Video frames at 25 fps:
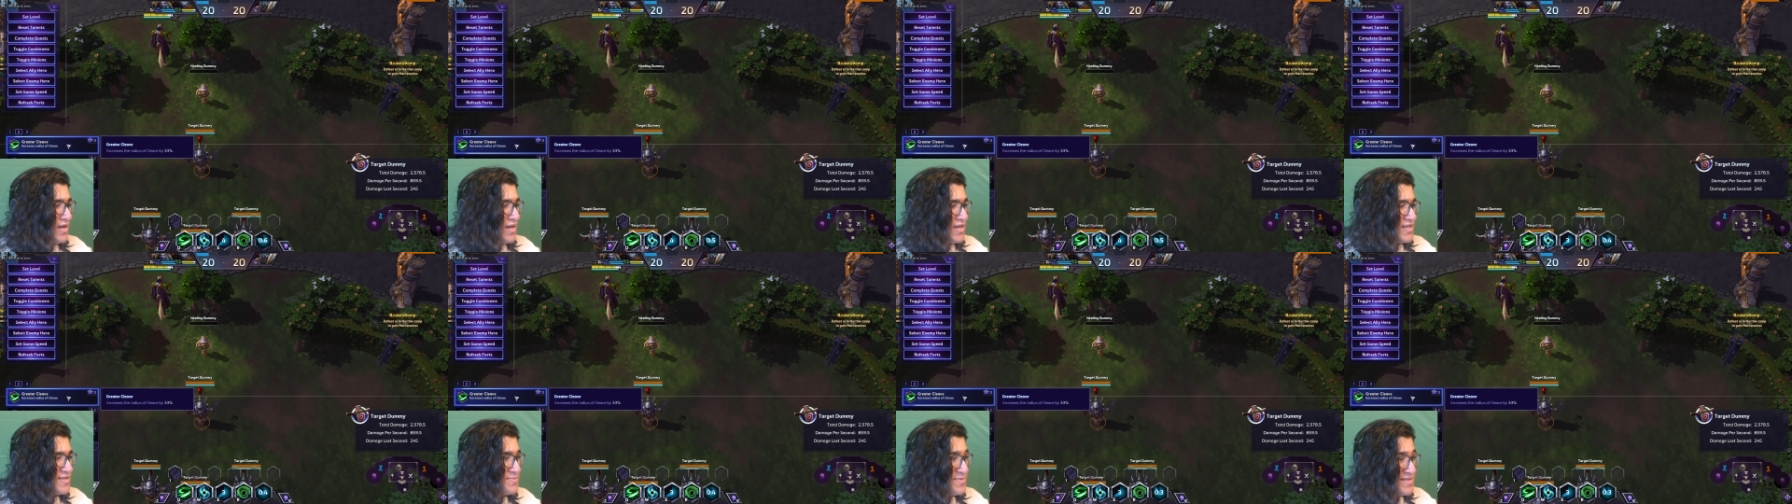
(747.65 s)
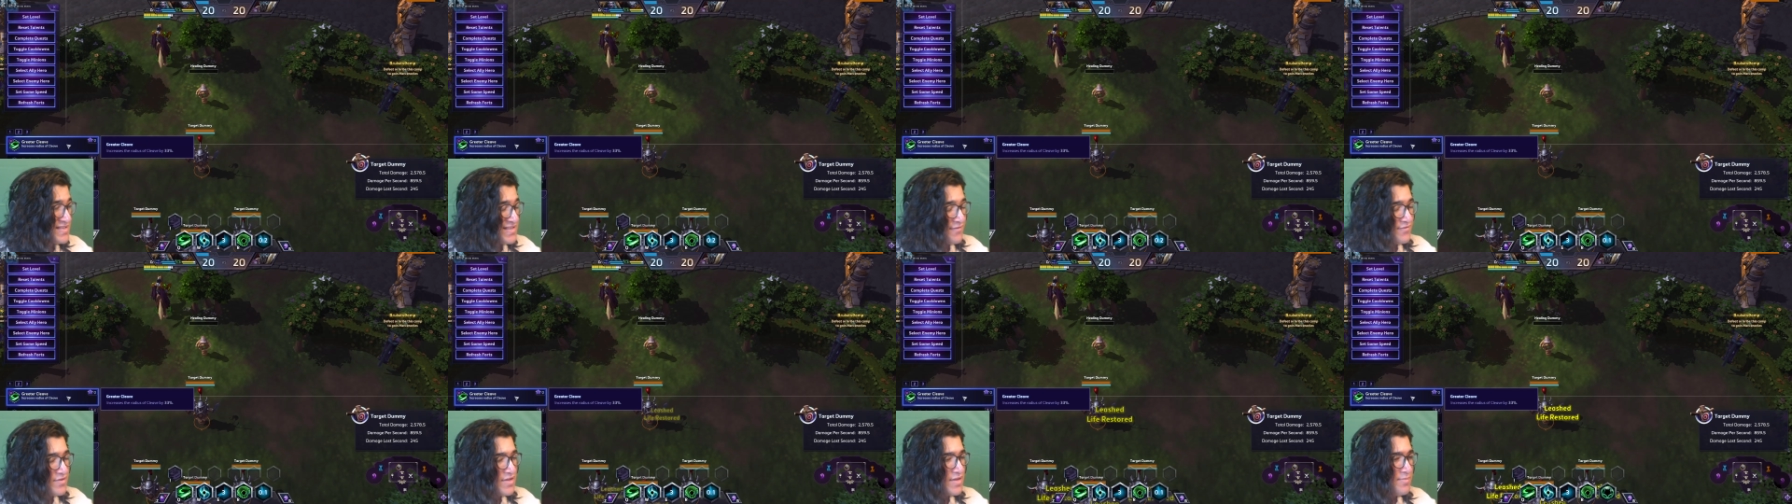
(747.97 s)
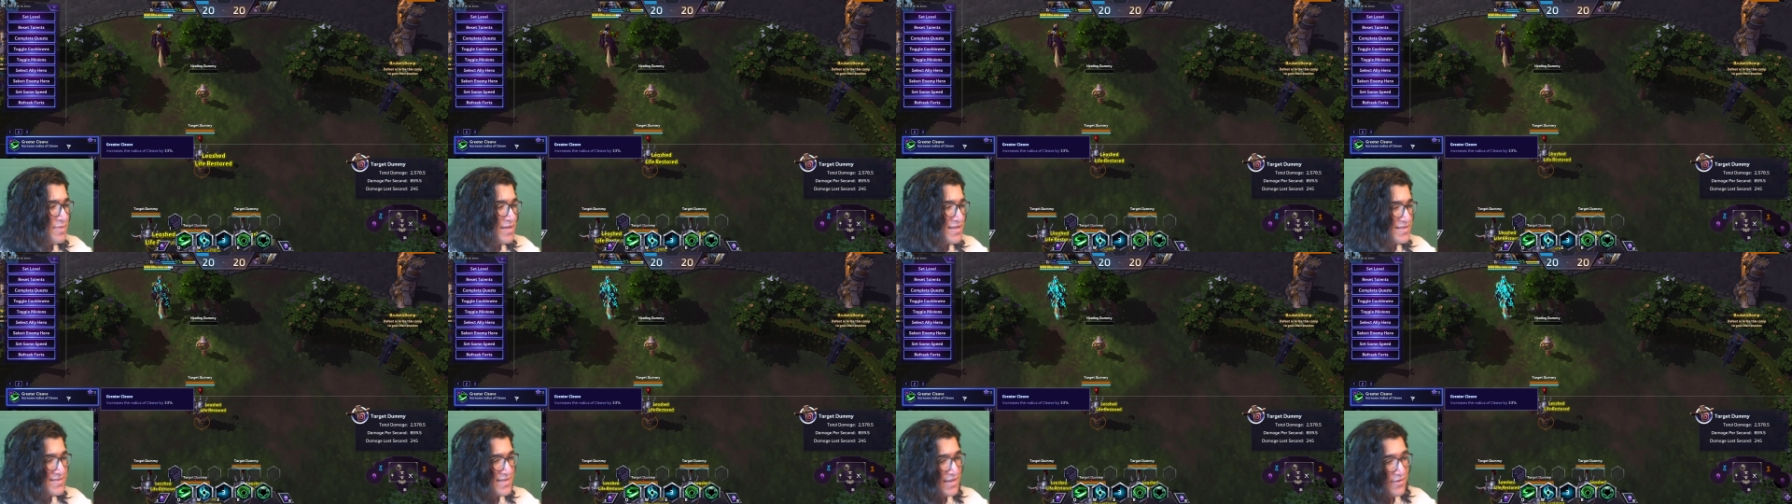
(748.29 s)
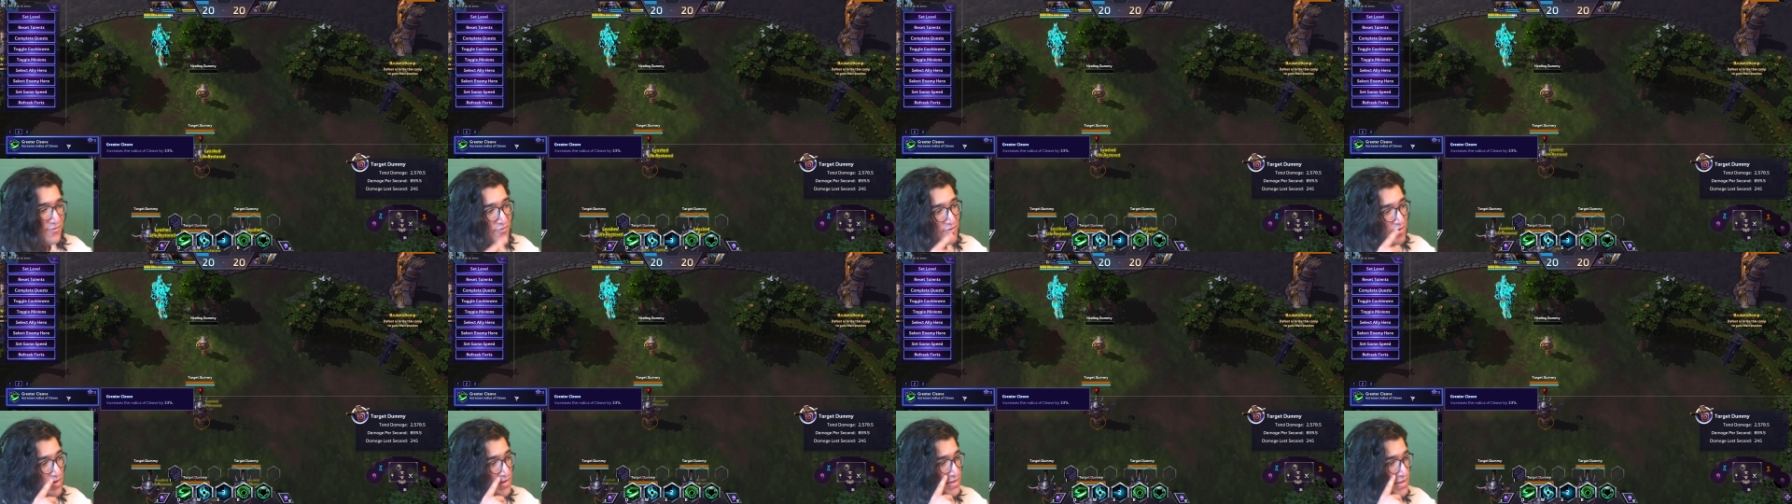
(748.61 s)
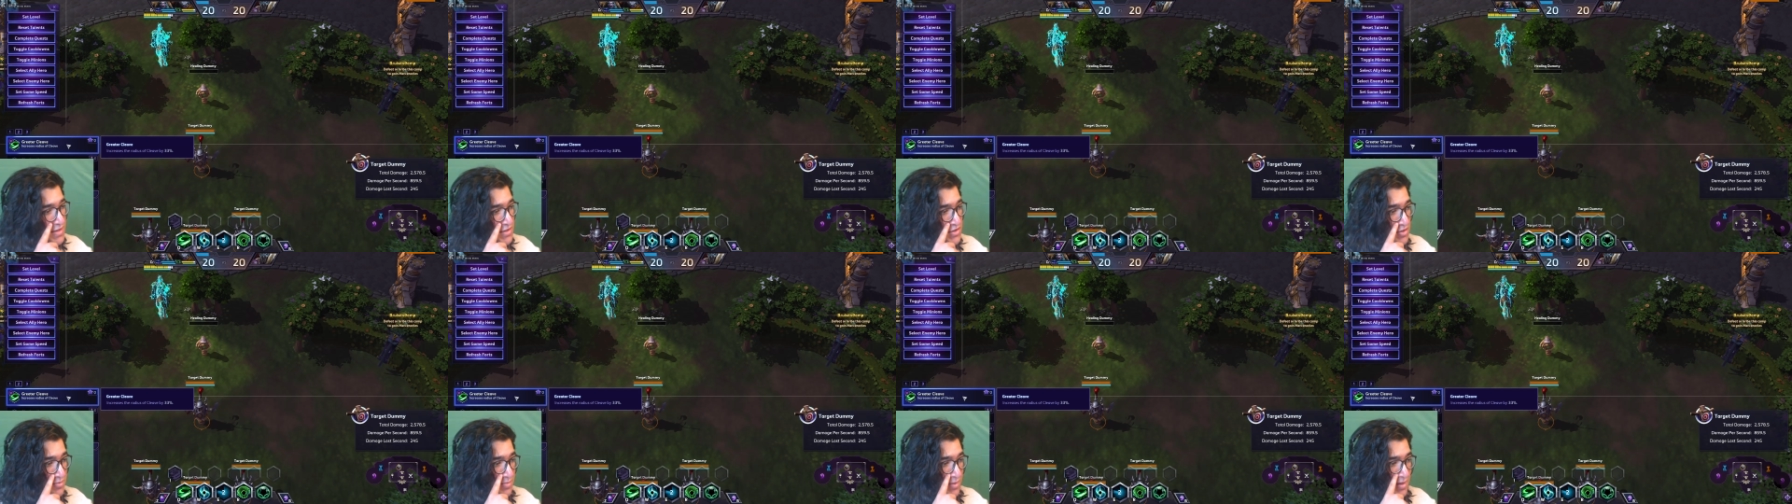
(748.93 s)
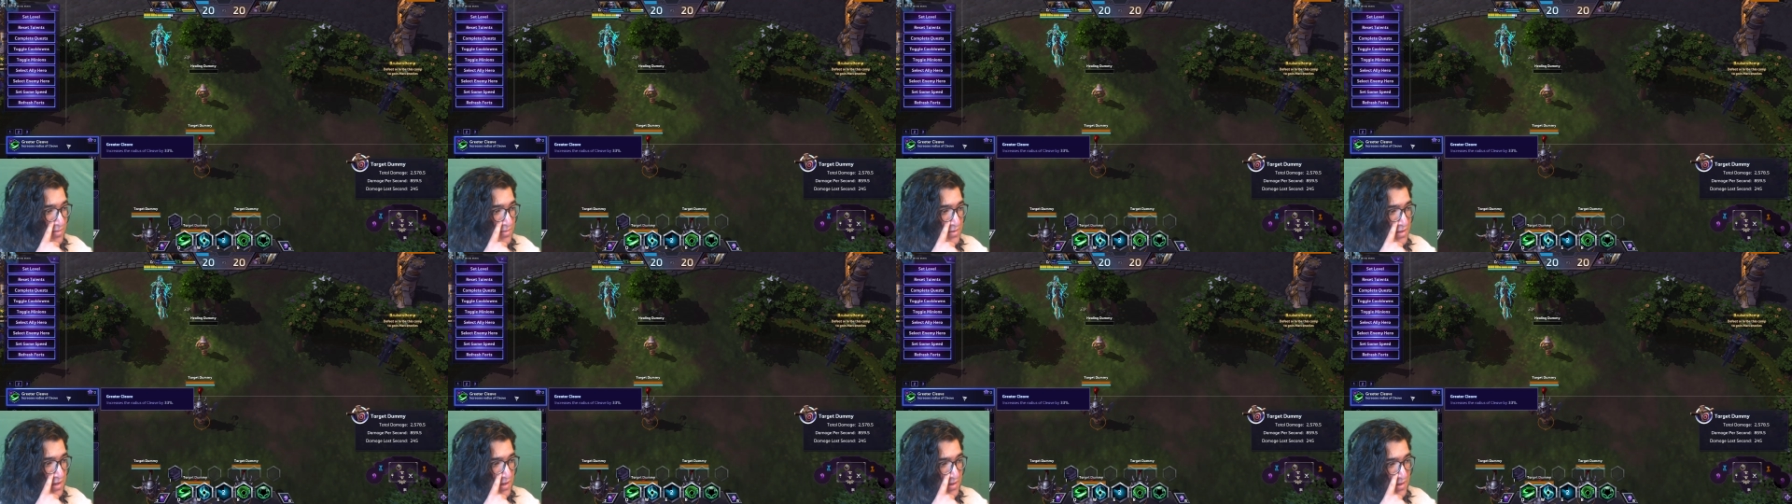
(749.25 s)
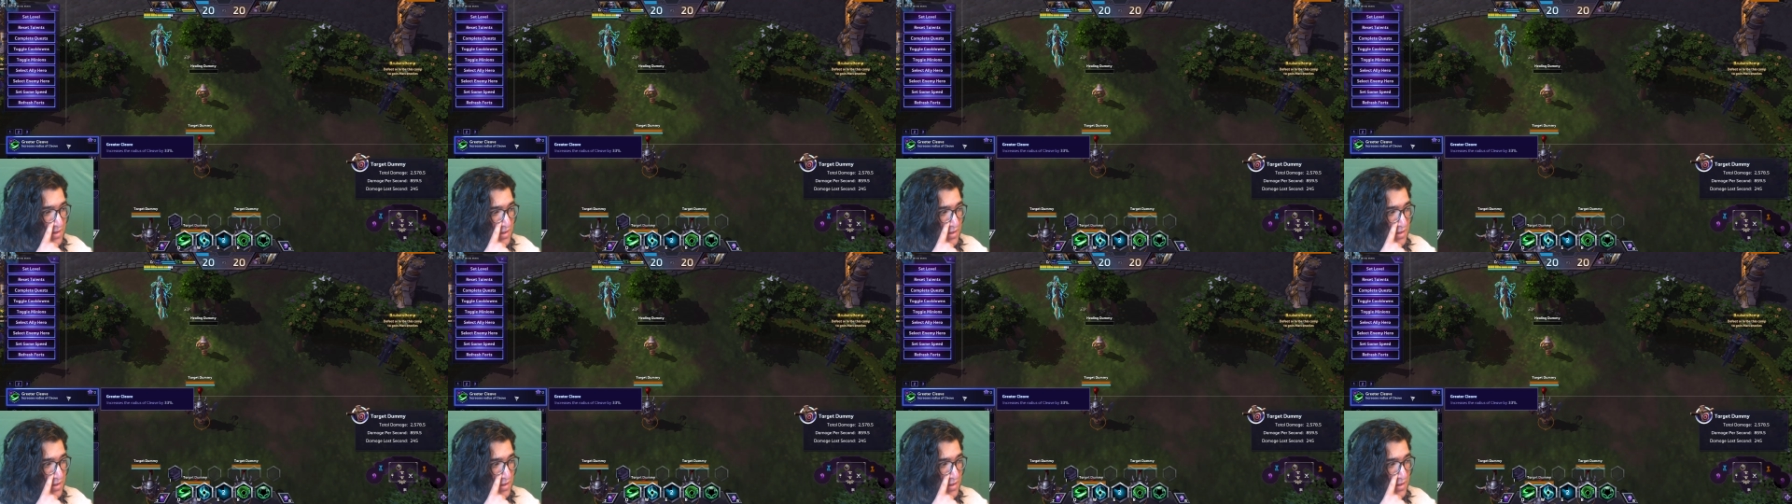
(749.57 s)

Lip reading: specifically because they feel they should be able to hit the